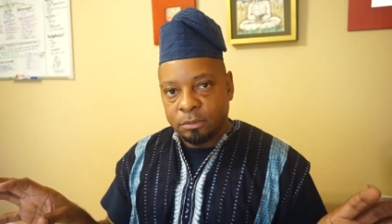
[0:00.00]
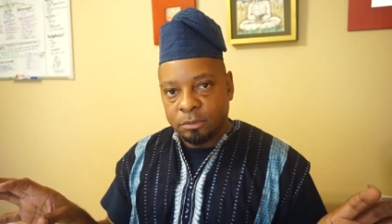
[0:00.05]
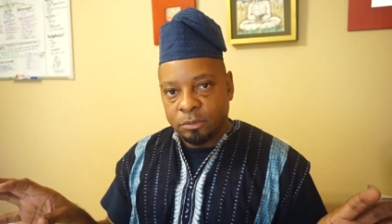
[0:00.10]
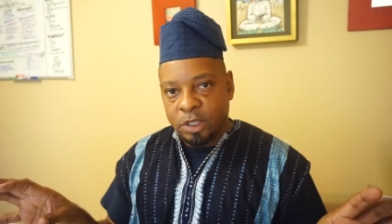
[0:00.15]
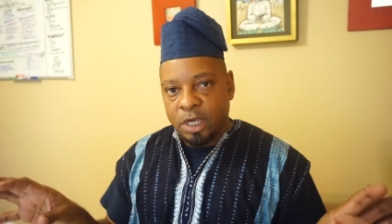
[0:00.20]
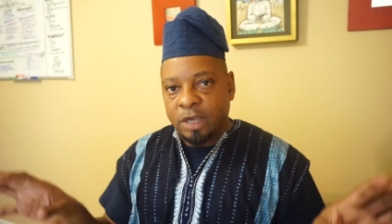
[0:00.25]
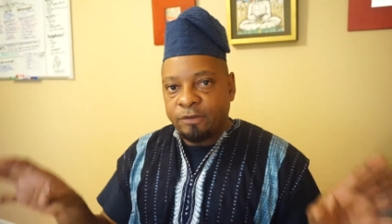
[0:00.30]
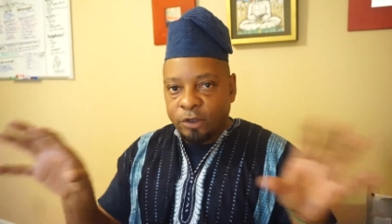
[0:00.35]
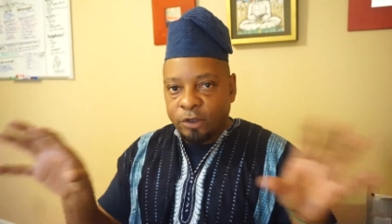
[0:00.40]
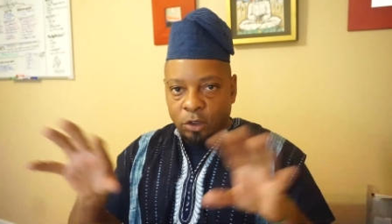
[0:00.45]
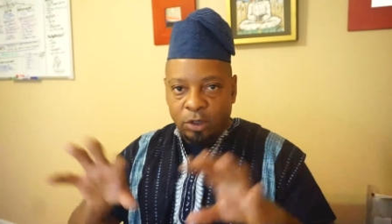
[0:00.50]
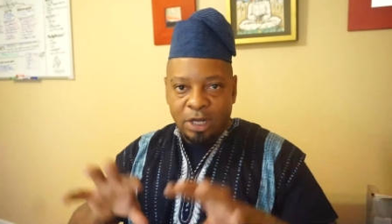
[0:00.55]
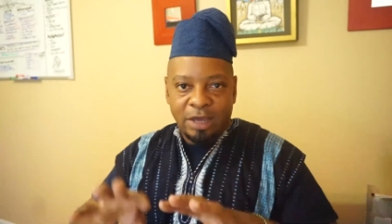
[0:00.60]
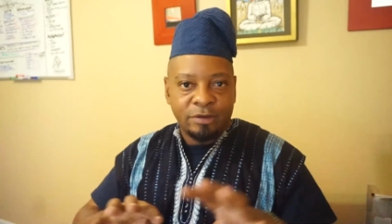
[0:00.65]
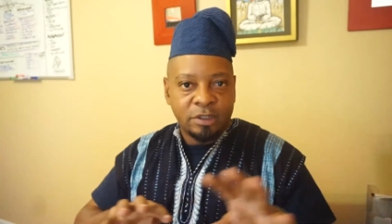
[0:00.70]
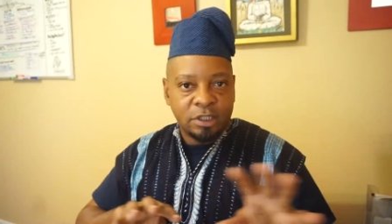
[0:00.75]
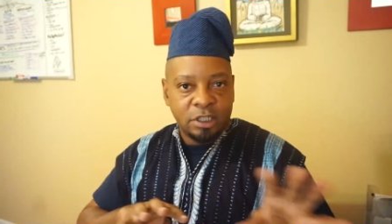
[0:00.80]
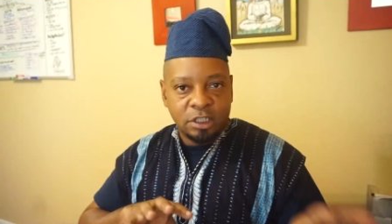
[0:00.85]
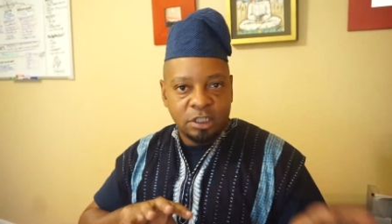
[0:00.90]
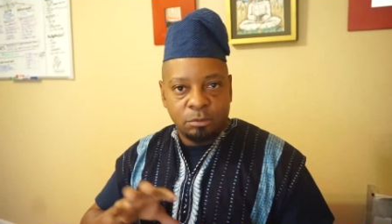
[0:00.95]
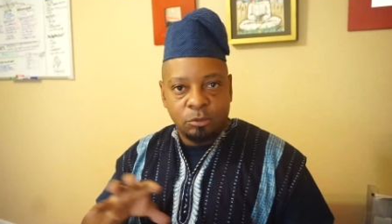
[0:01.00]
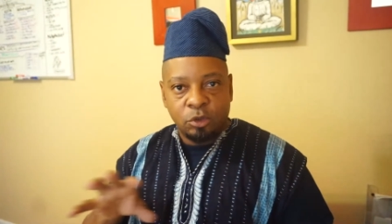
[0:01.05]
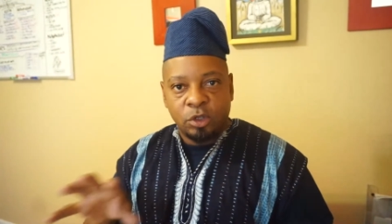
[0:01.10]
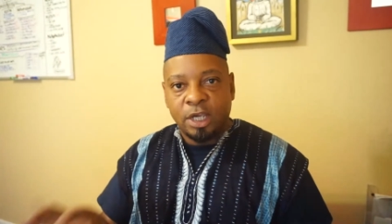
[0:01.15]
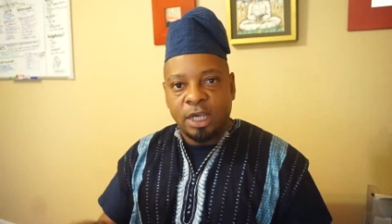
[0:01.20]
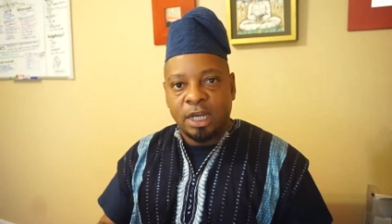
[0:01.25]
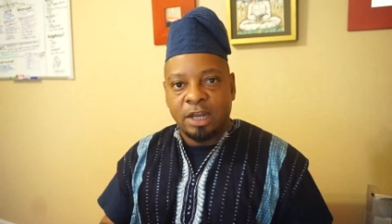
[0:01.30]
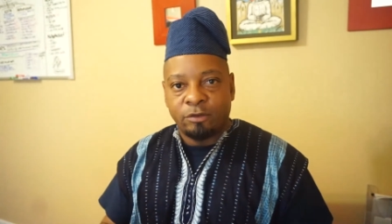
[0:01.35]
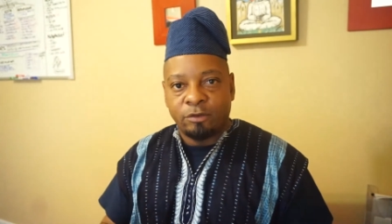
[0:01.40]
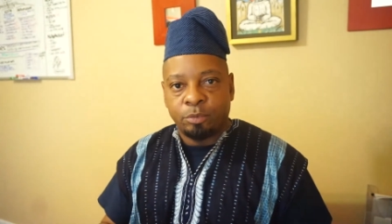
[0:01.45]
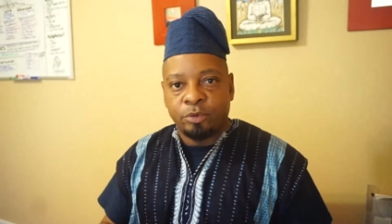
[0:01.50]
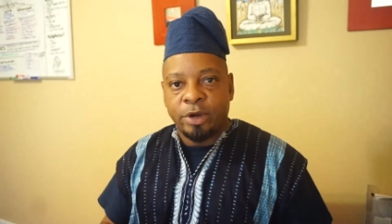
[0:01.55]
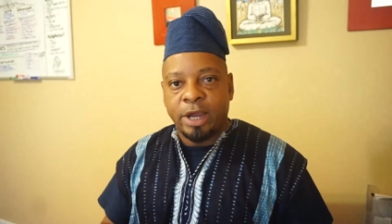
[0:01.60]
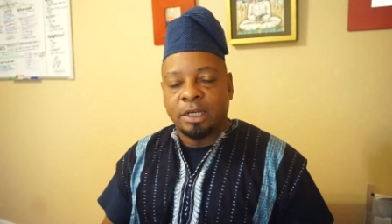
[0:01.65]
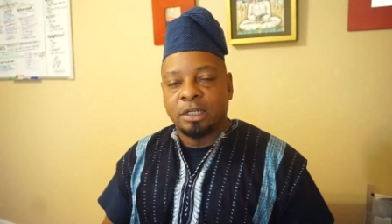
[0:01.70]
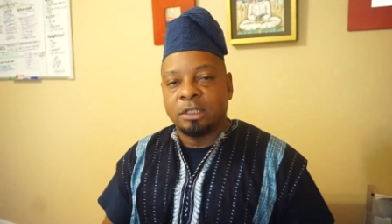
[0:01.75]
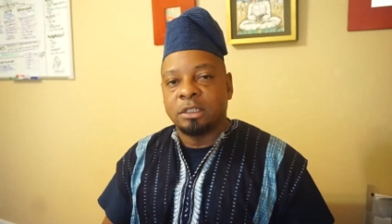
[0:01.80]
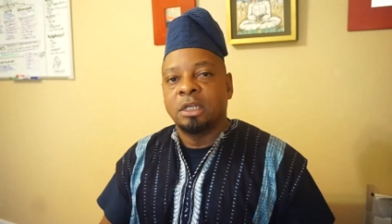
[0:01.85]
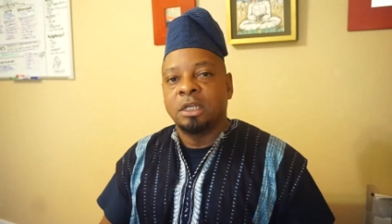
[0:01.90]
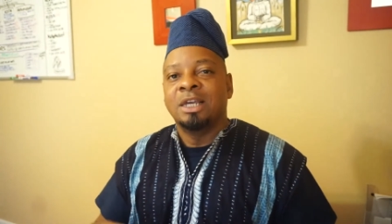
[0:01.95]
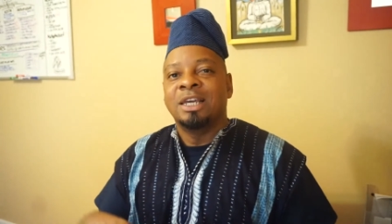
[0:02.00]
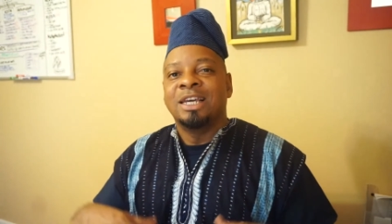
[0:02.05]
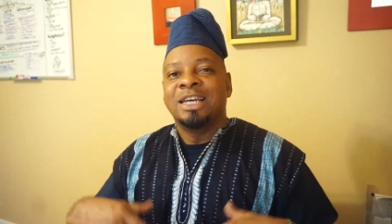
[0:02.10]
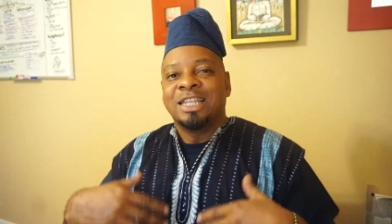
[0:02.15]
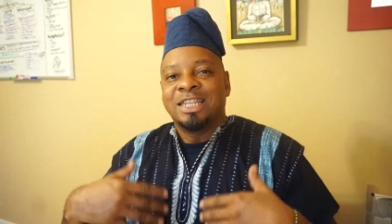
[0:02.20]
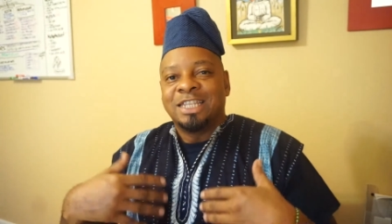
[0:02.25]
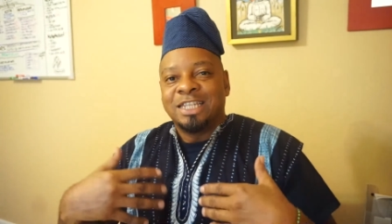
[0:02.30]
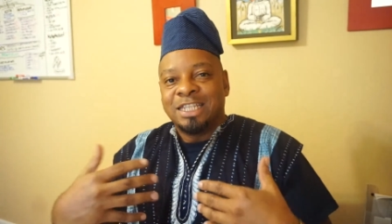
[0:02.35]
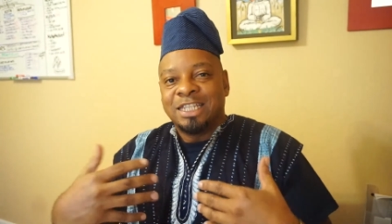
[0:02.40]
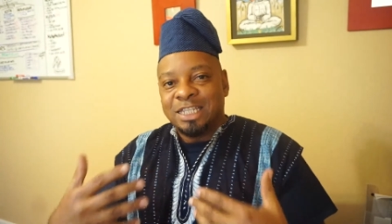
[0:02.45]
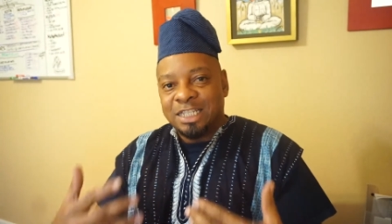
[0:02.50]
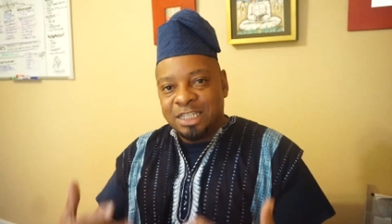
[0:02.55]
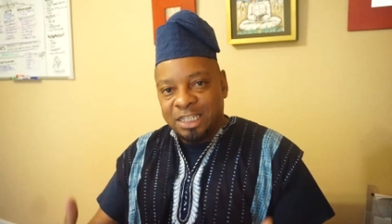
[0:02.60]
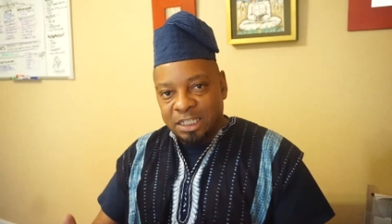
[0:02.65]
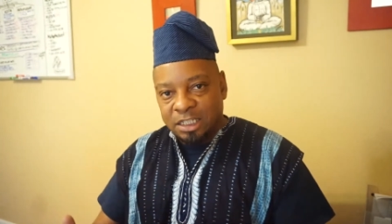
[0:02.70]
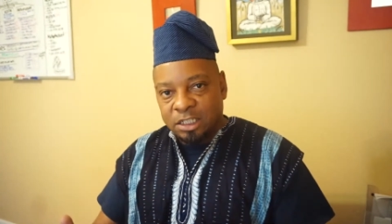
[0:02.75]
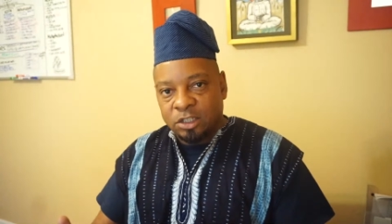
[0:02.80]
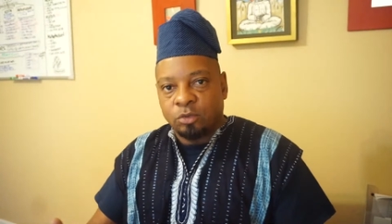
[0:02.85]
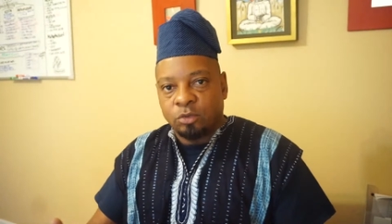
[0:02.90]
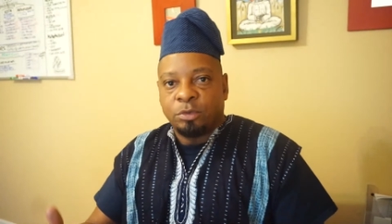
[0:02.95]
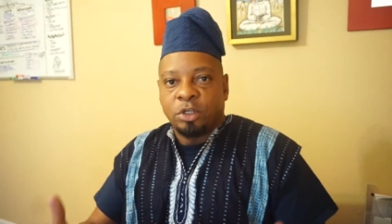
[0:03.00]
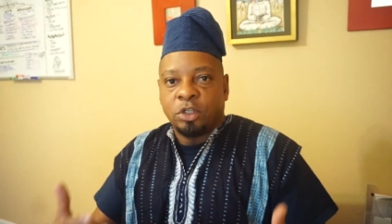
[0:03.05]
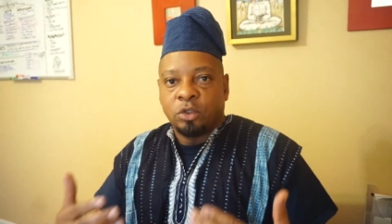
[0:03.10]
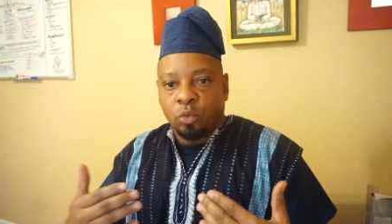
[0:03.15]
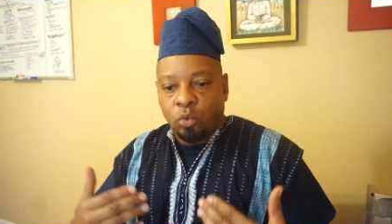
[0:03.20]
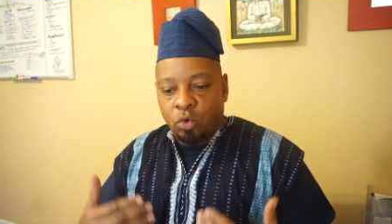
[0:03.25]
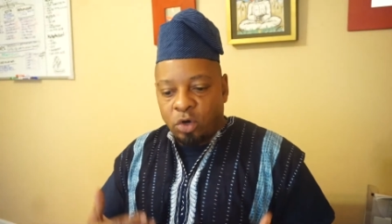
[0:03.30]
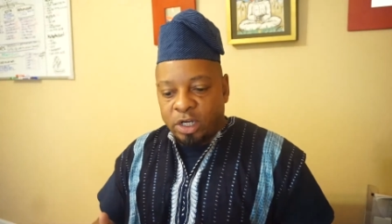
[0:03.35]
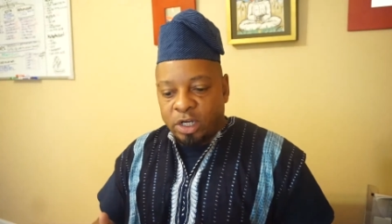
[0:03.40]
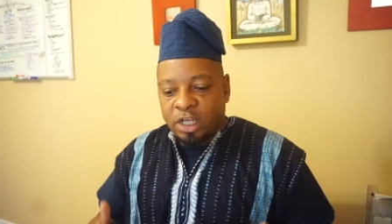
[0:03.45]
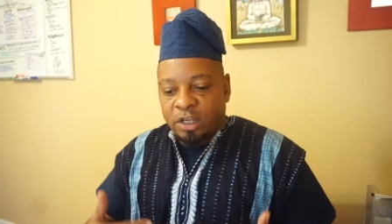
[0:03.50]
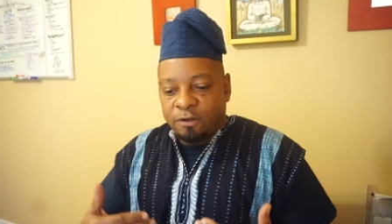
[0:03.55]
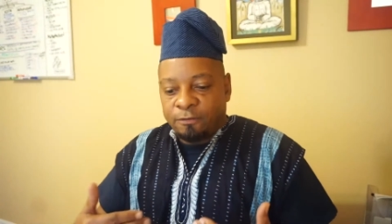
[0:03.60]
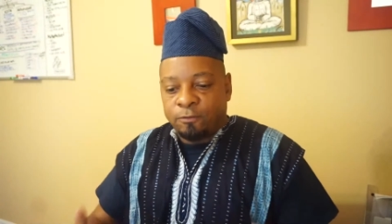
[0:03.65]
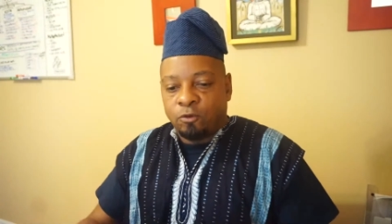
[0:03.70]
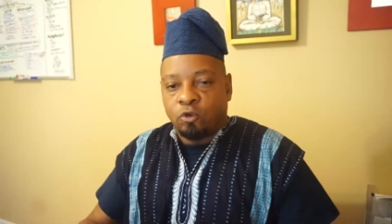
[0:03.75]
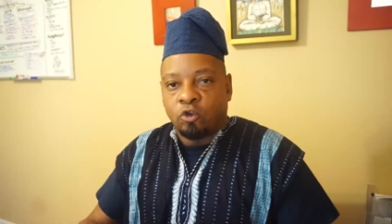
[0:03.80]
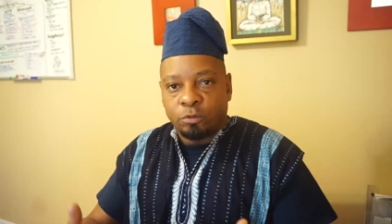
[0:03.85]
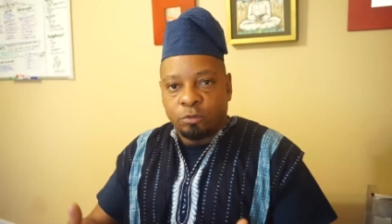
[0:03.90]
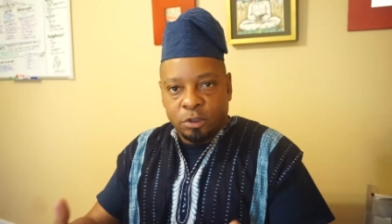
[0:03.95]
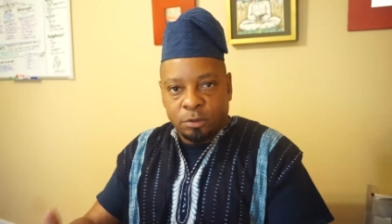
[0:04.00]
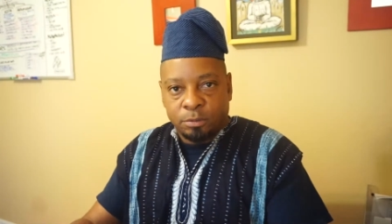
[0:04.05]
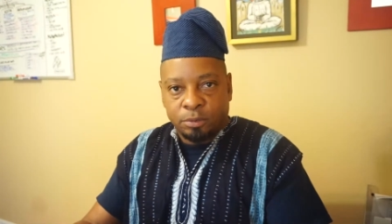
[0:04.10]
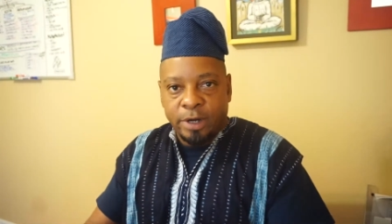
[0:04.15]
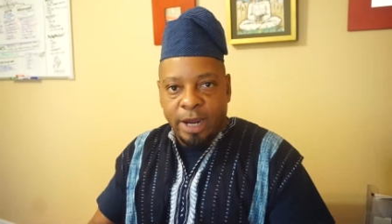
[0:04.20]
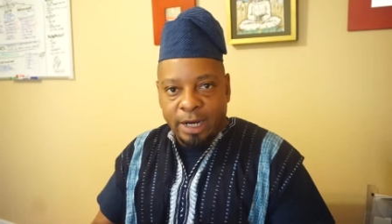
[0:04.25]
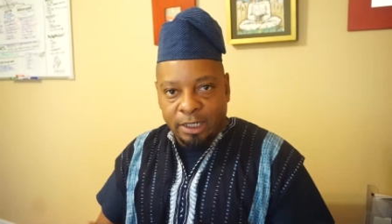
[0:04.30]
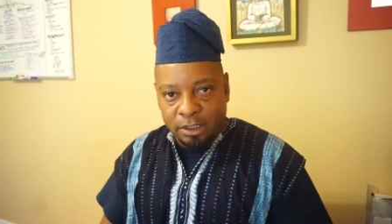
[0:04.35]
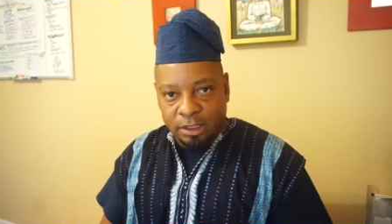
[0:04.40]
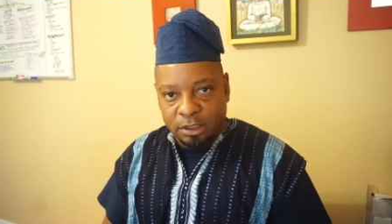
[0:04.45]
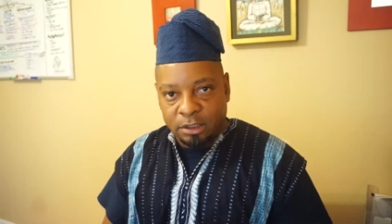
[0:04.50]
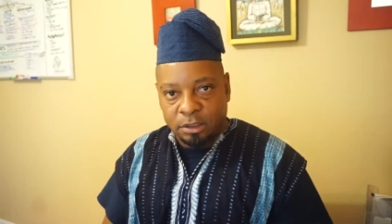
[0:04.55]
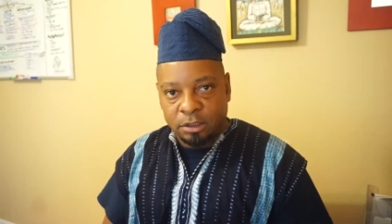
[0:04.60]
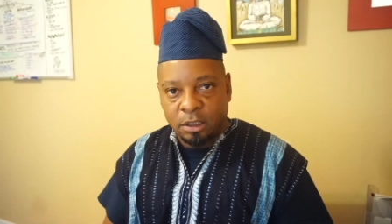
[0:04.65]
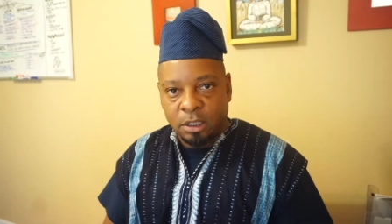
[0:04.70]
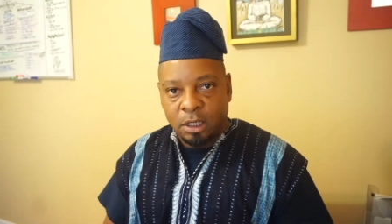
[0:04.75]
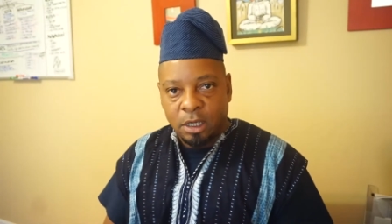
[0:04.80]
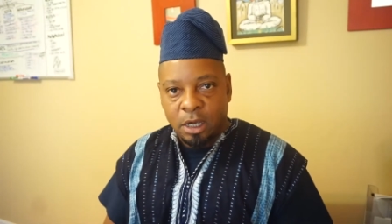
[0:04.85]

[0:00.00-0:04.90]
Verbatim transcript: Okay. If you don't have a system, you can't have a practice. The system is what informs the practice.